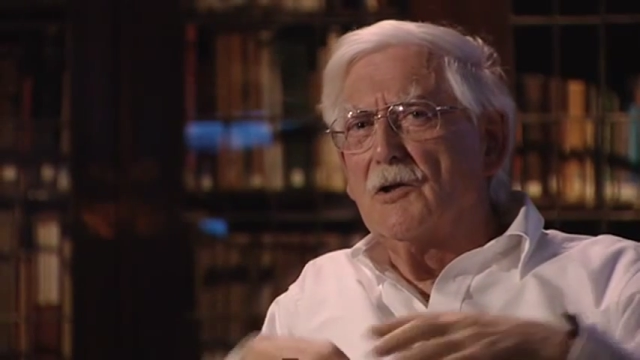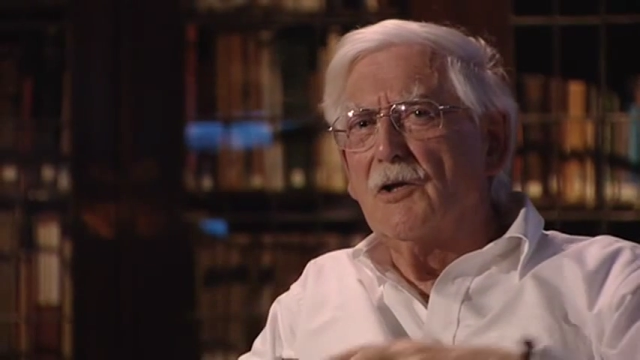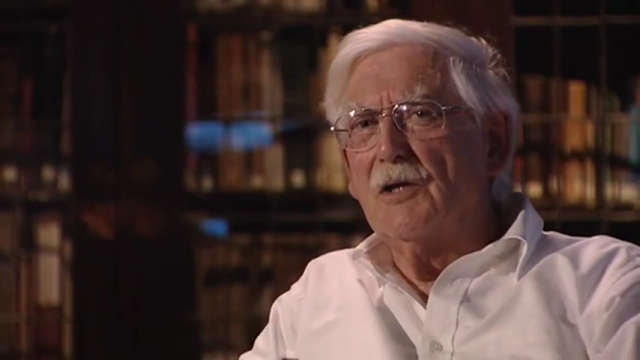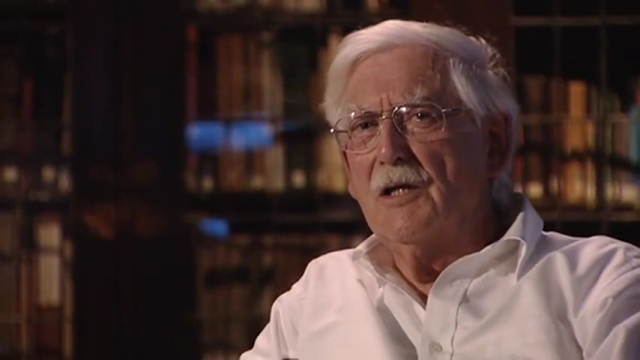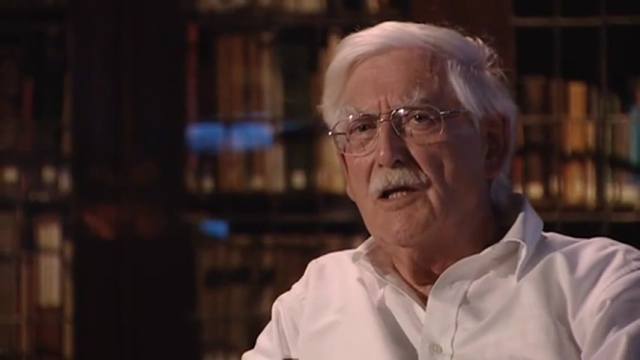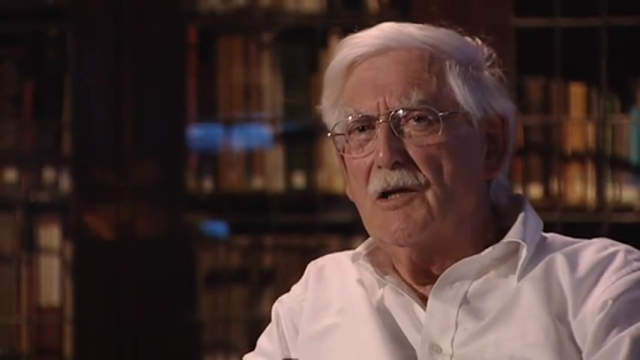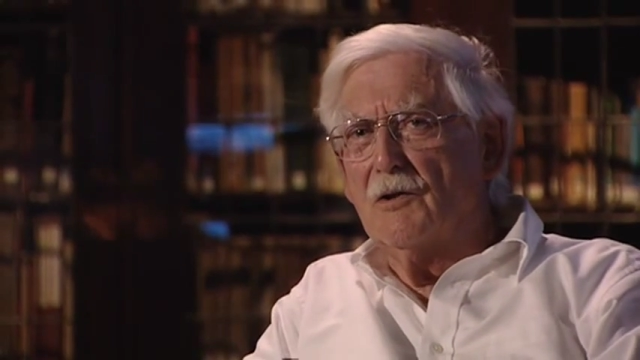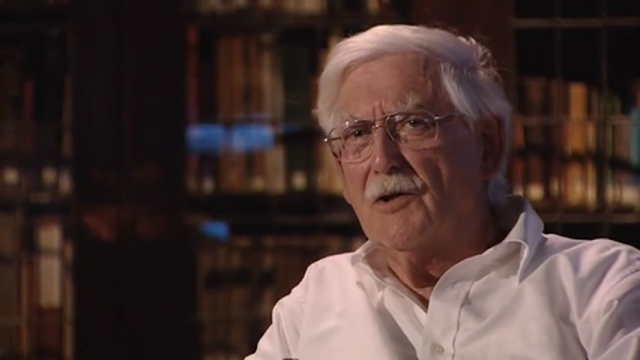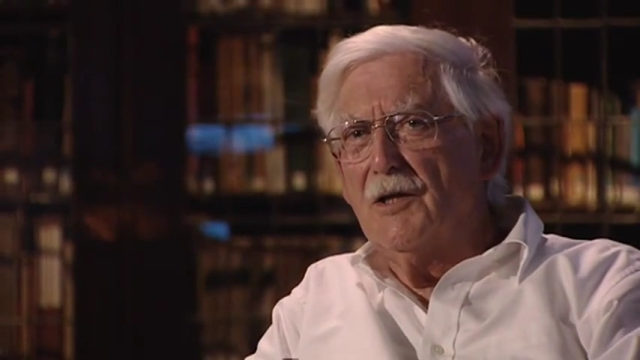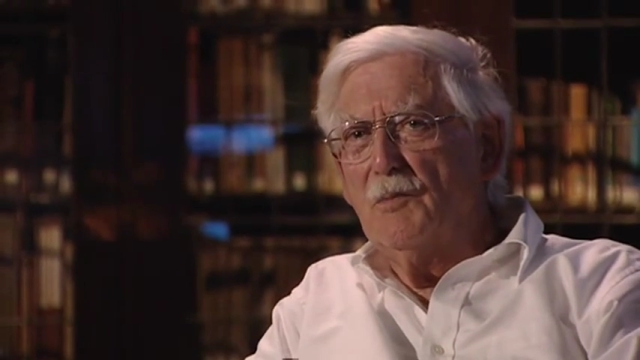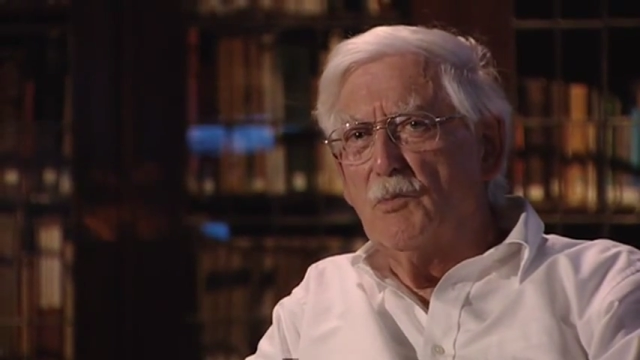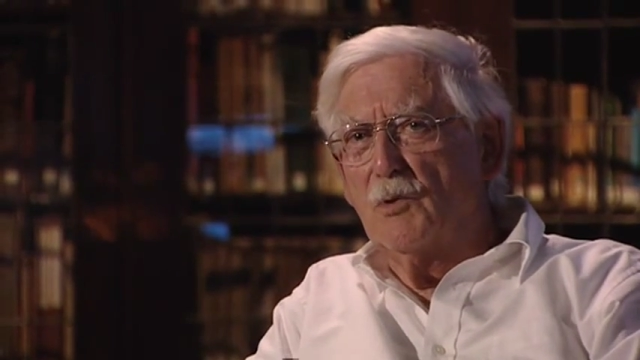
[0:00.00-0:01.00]
create
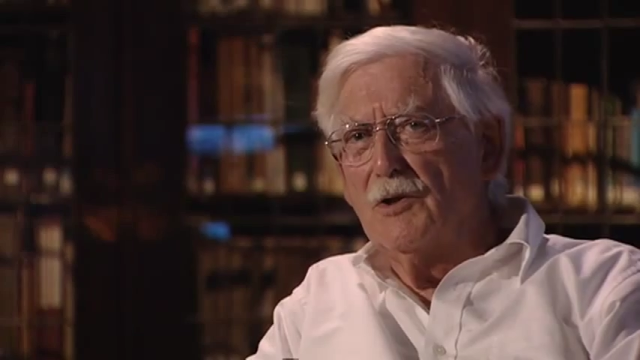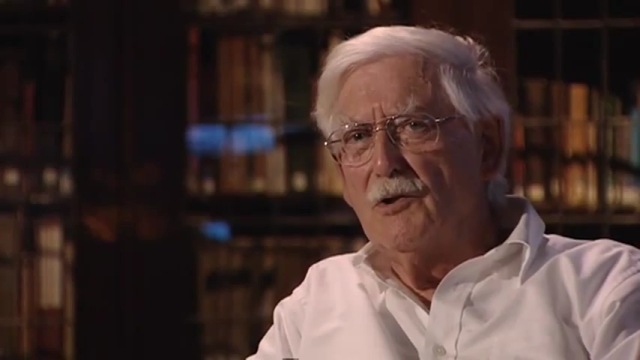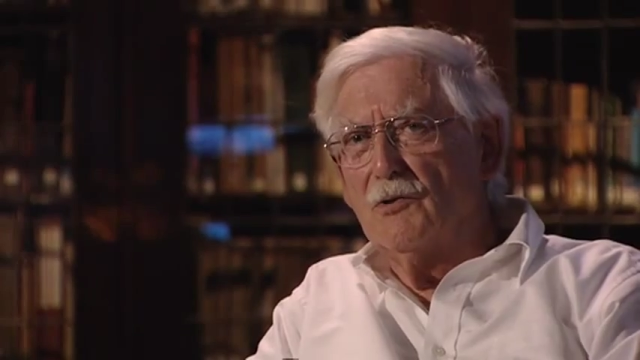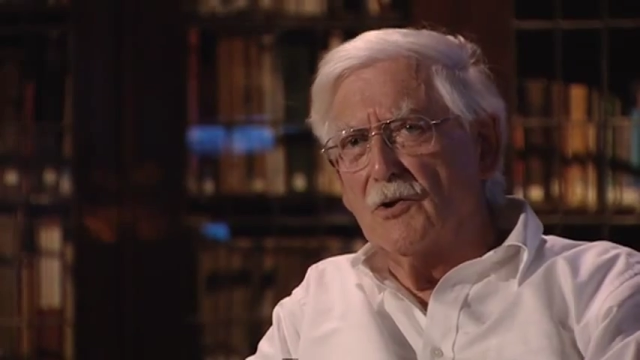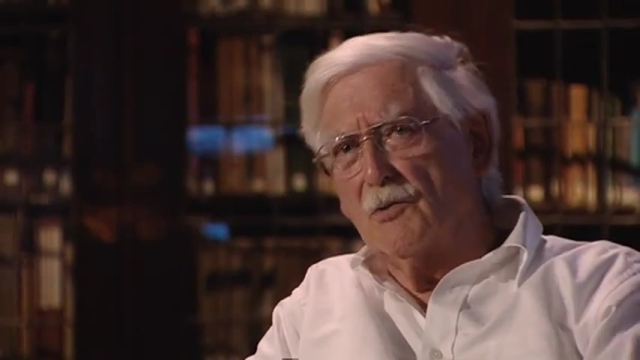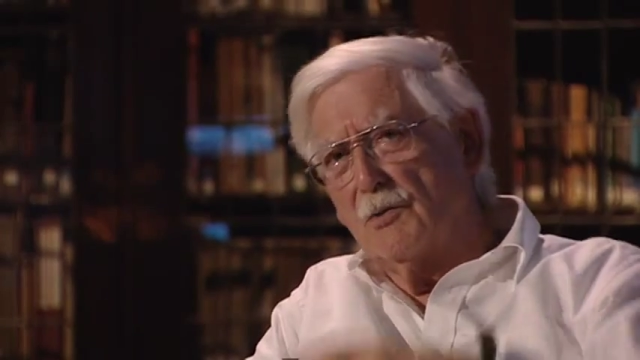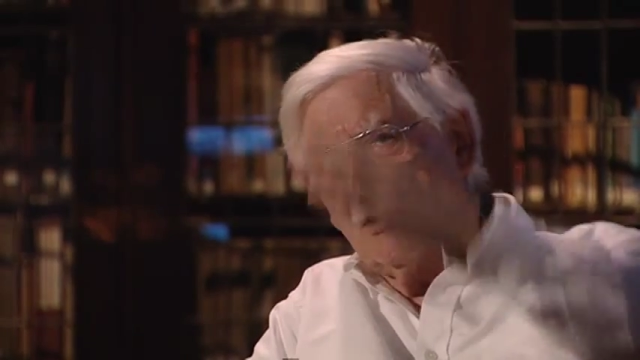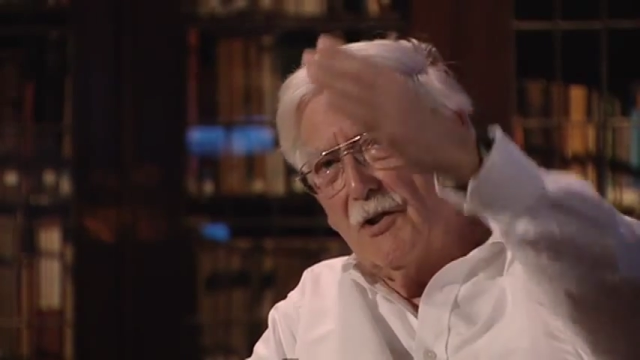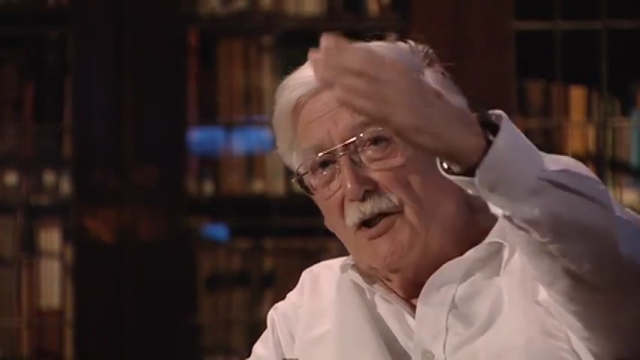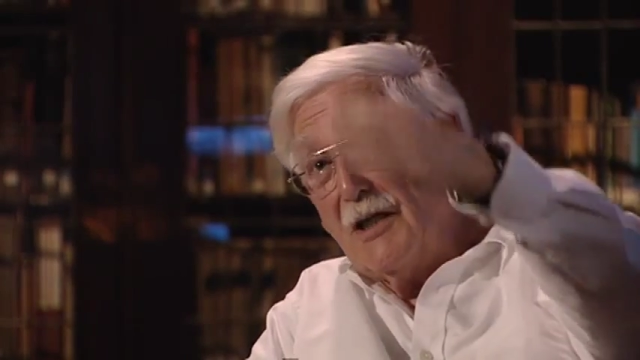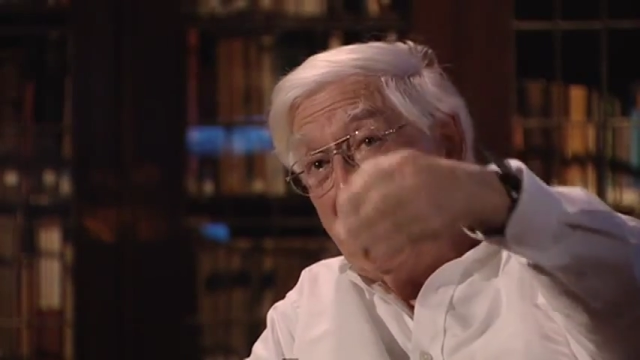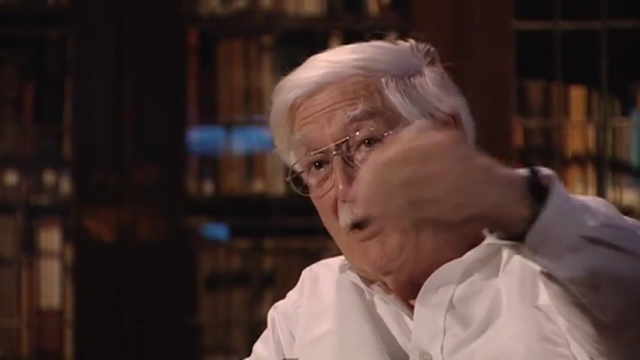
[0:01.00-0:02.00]
deep windows where
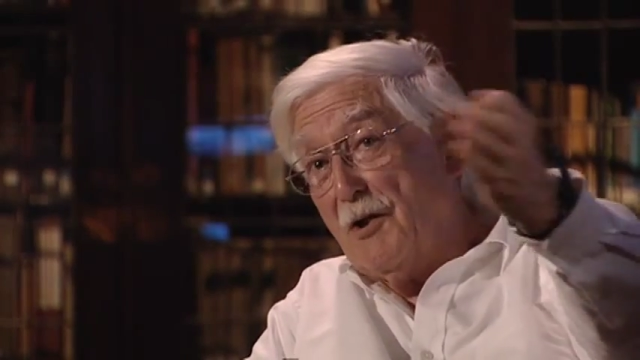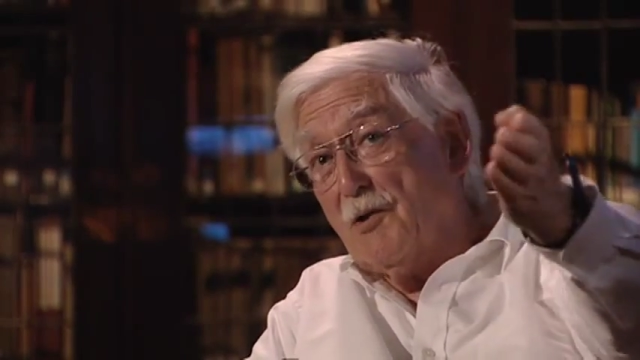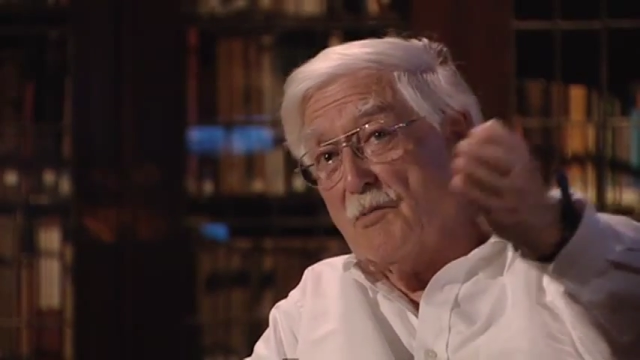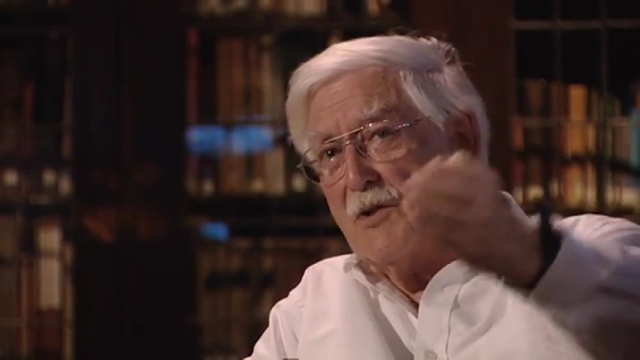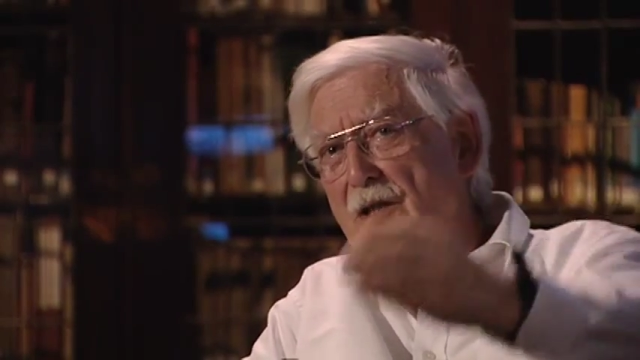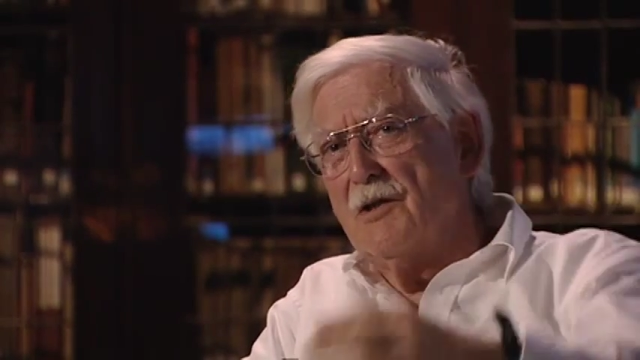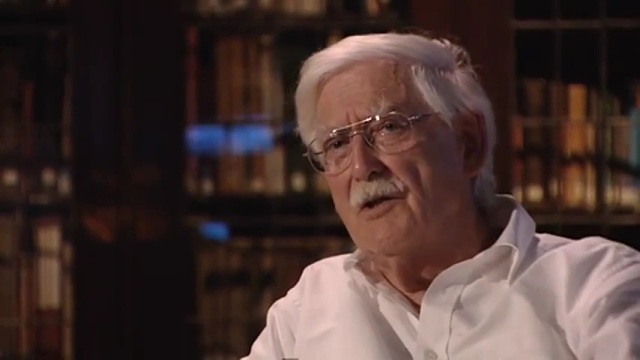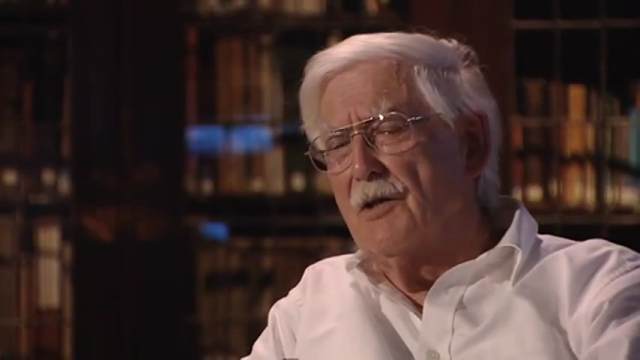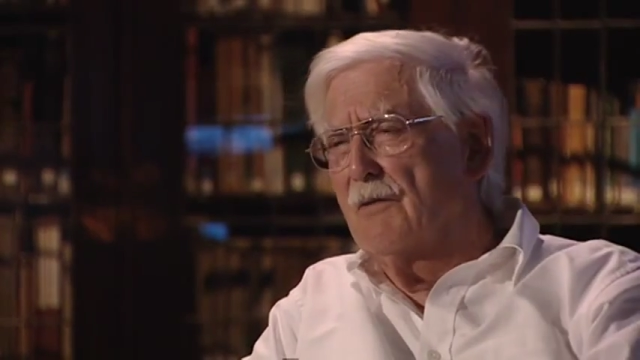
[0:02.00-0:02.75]
light comes in